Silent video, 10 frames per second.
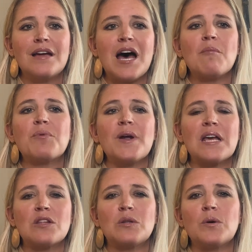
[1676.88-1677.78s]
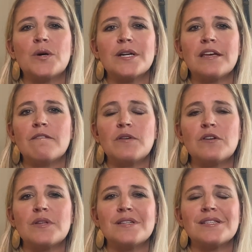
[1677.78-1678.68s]
I'm praying the Lord give
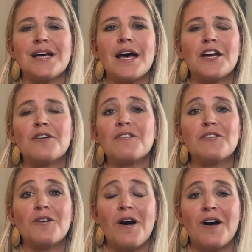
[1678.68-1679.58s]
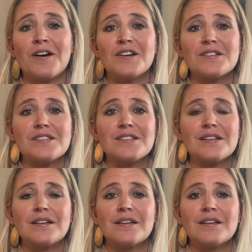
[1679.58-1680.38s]
you the desire of your hearts.